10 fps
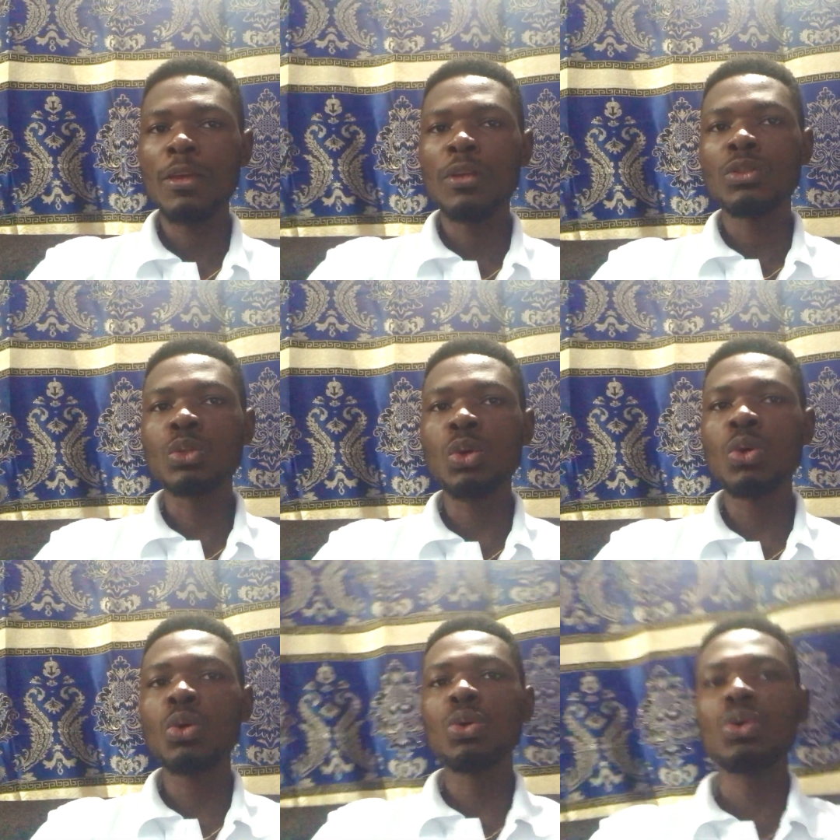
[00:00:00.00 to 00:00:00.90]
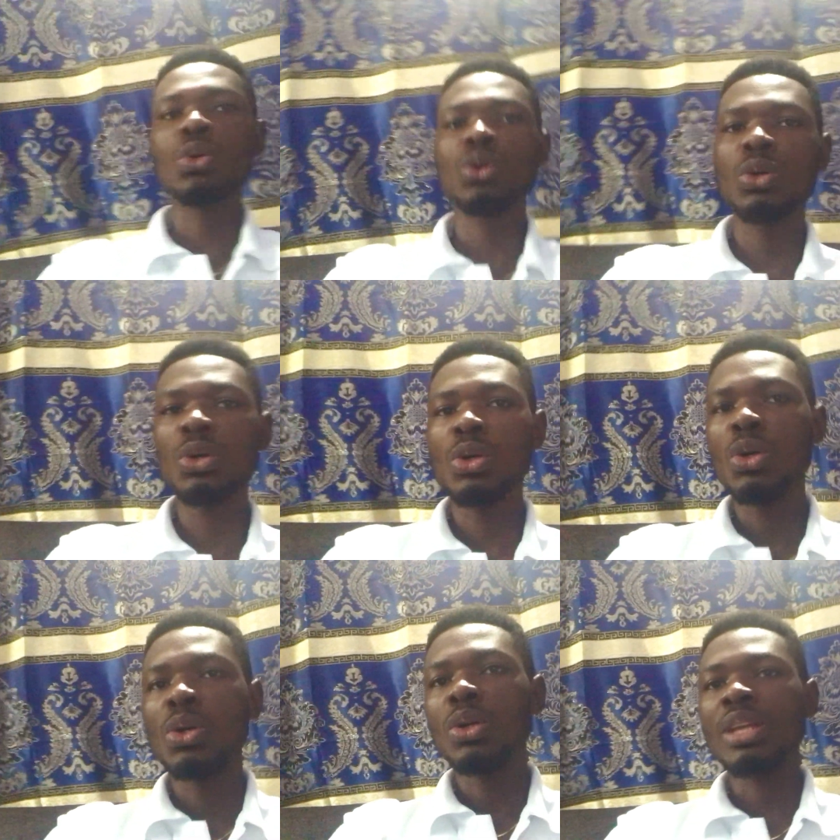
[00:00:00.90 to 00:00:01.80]
So
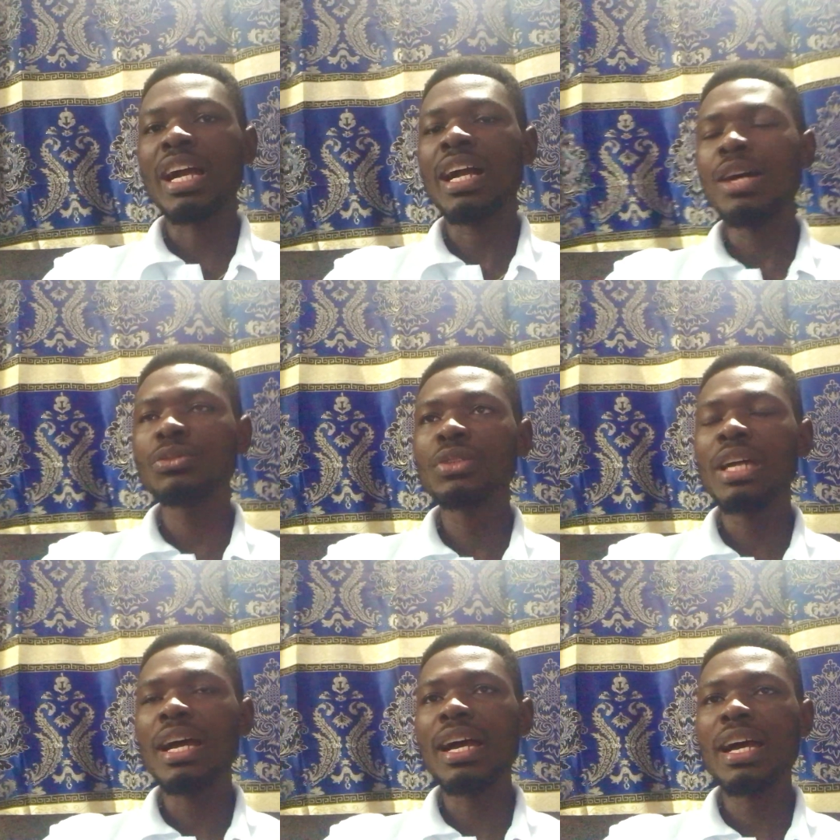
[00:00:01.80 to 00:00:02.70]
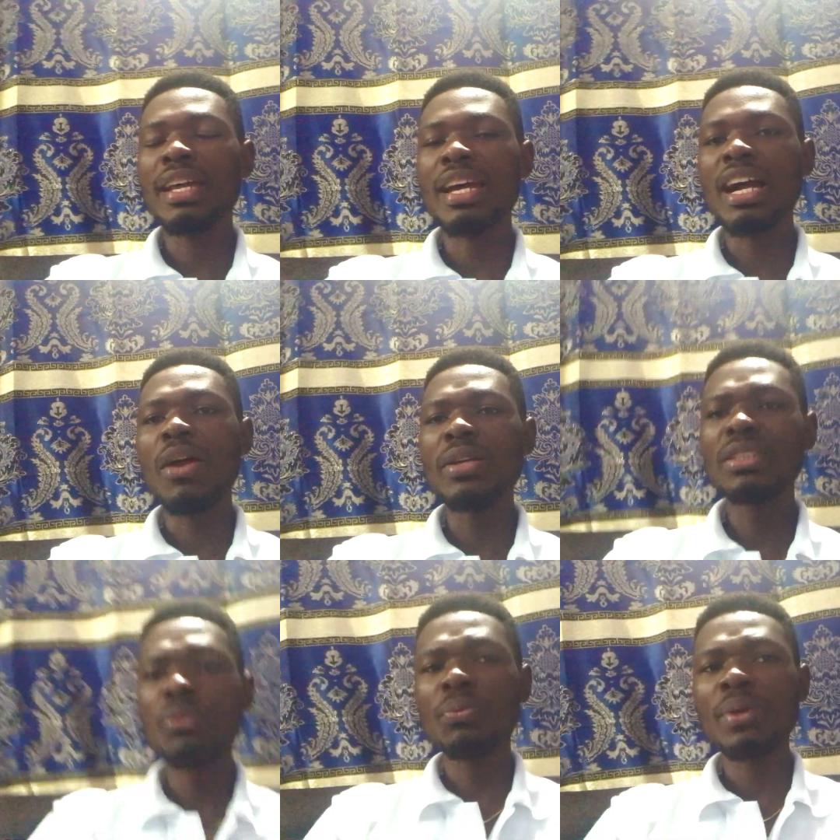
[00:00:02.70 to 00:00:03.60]
the
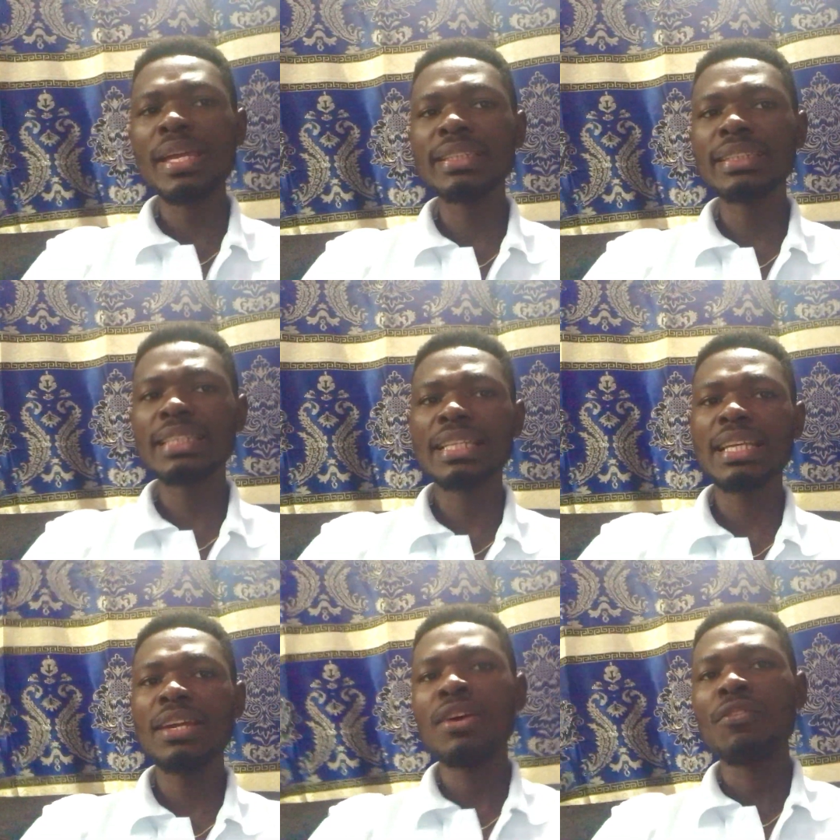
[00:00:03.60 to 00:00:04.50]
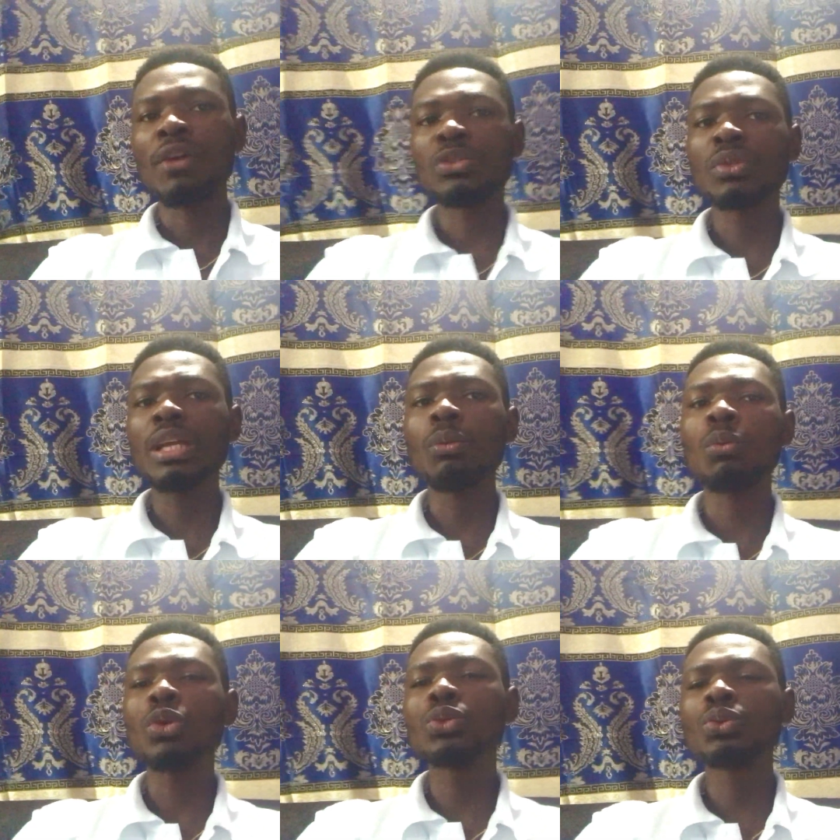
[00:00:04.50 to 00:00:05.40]
currency rate fluctuated
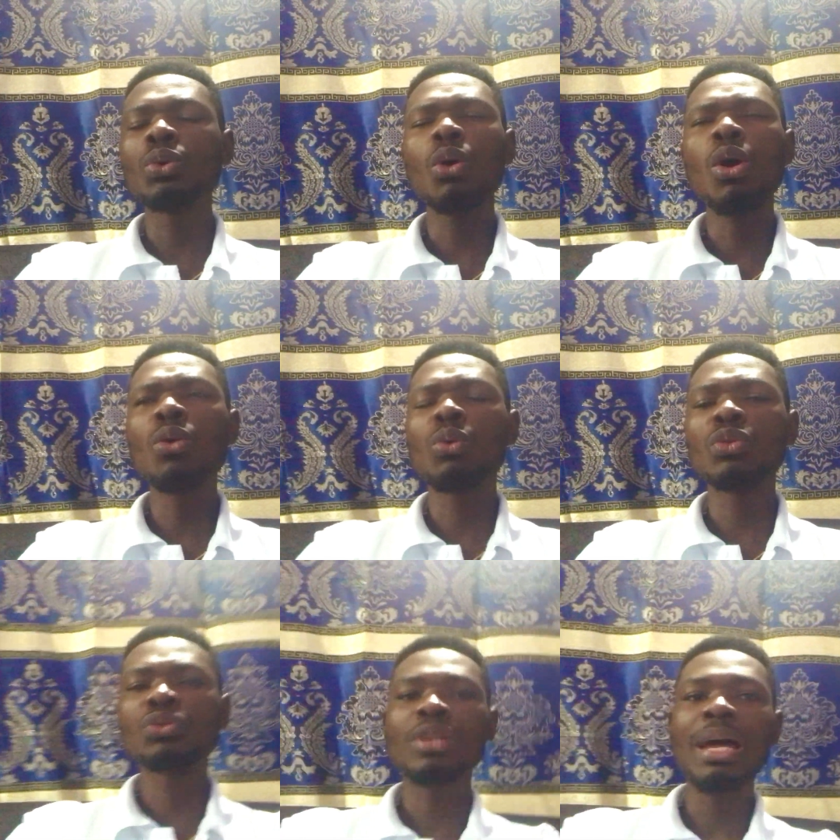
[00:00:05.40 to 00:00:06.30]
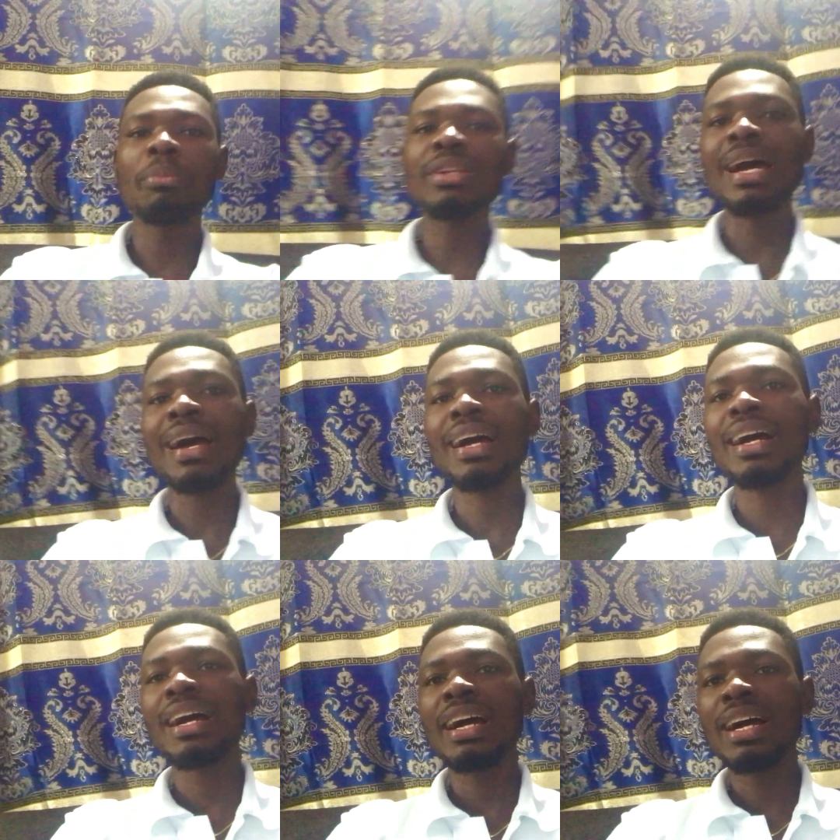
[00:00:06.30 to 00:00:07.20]
was so uncontrollable that
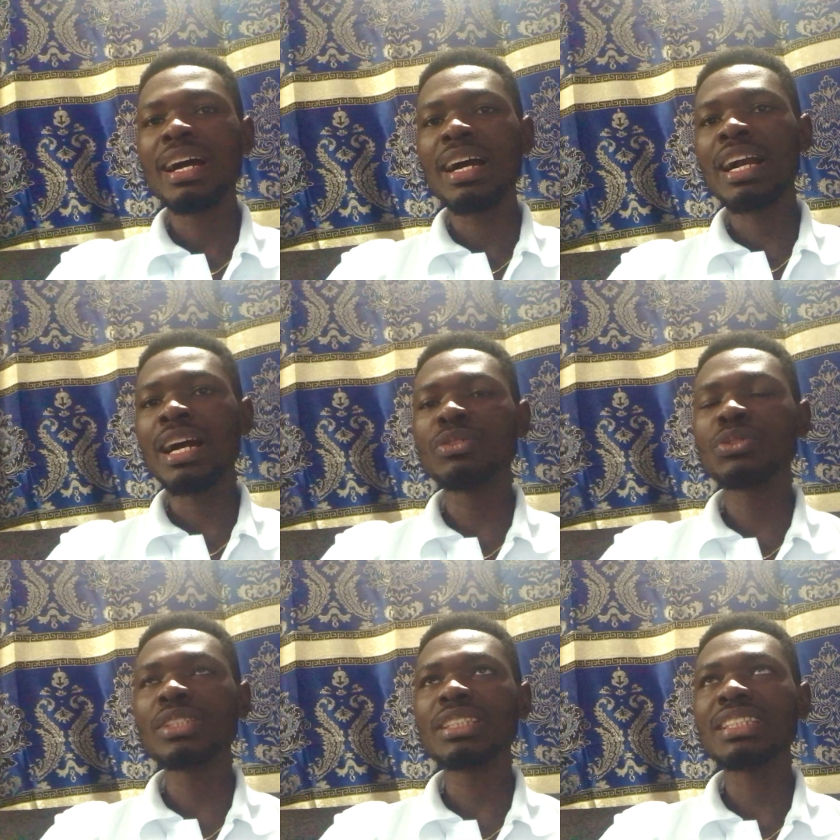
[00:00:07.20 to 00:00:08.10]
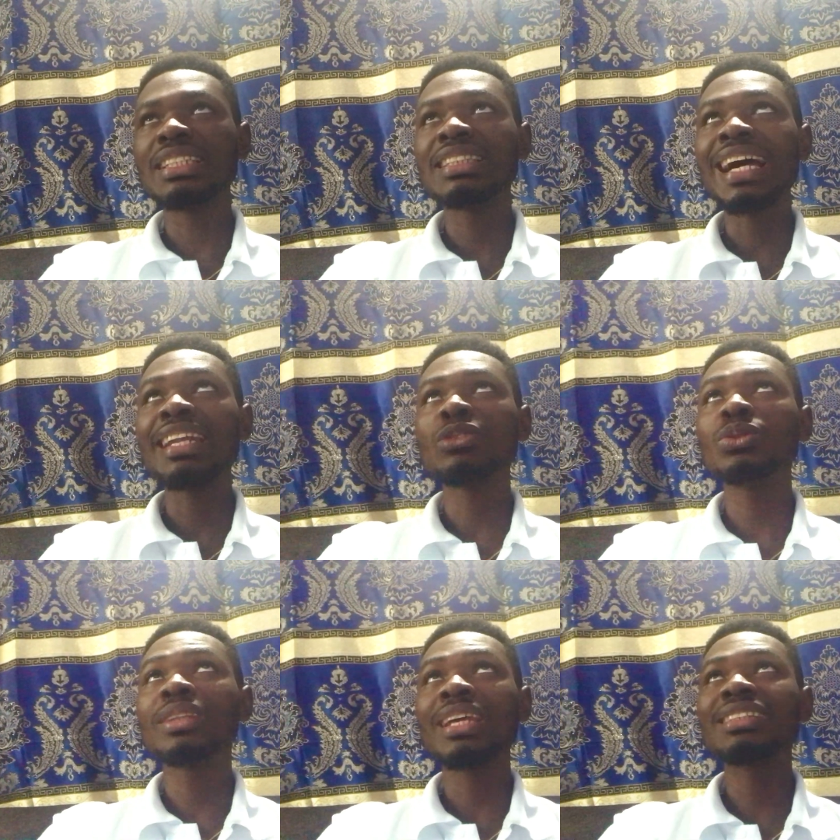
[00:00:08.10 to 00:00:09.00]
countries decided to
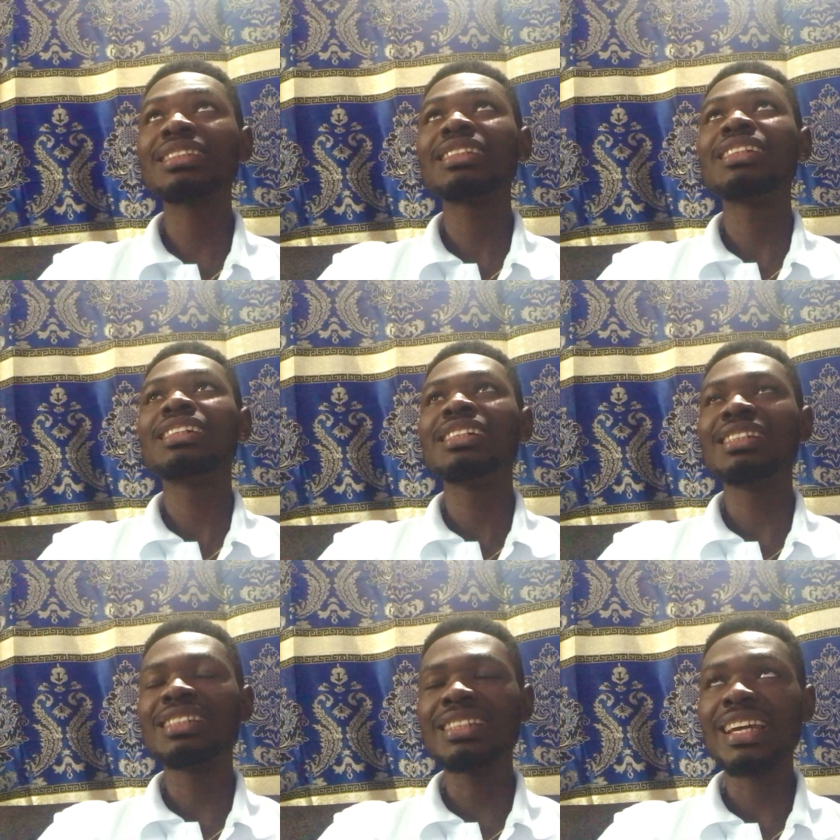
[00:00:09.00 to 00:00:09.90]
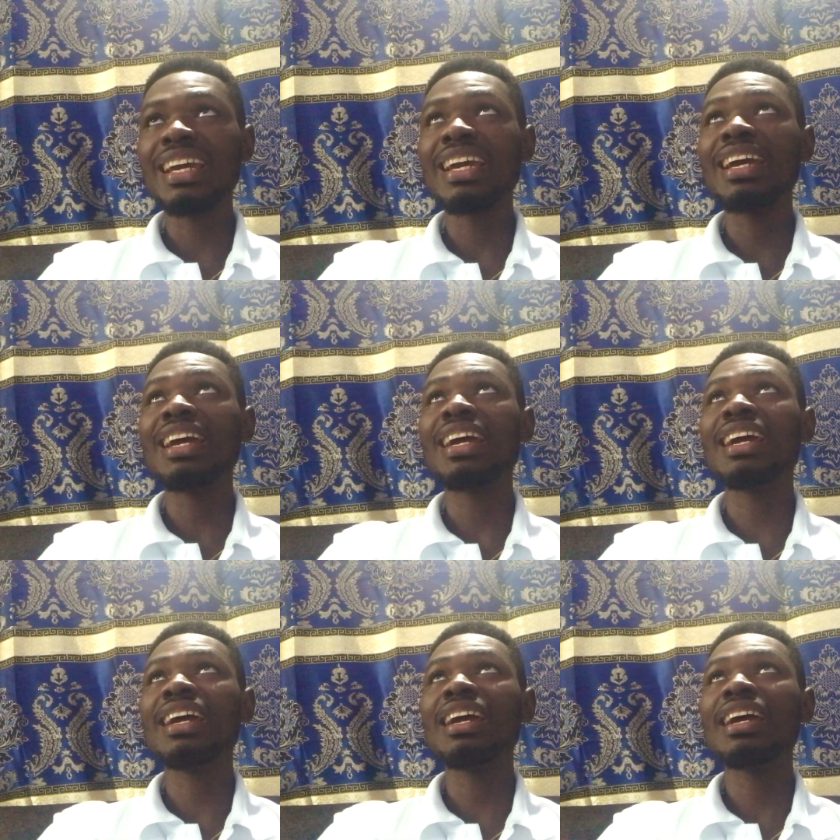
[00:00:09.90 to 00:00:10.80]
test
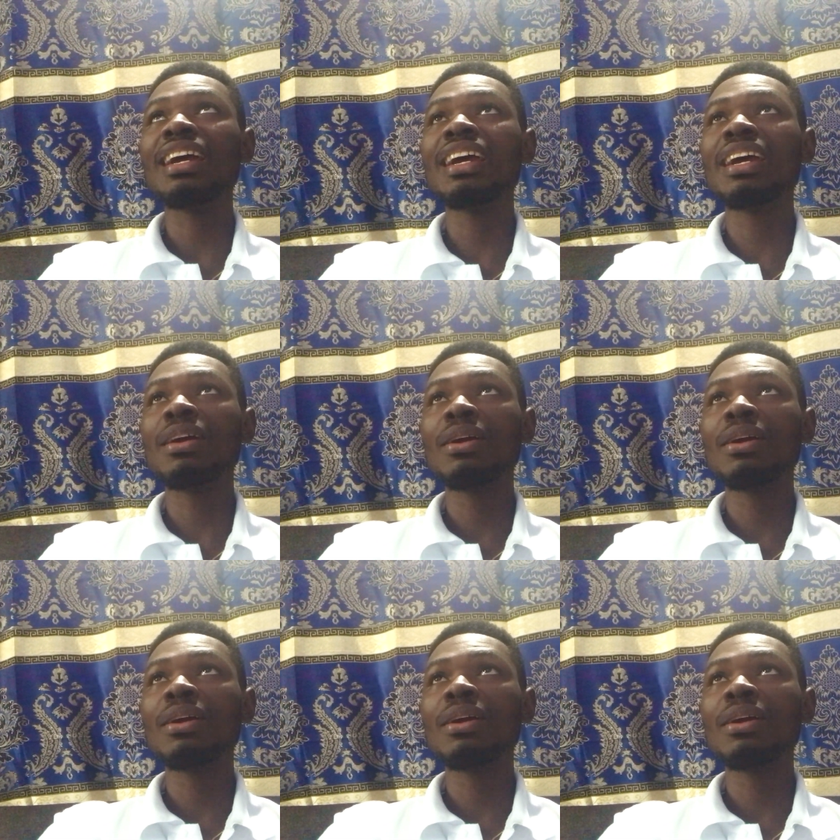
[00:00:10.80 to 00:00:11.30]
the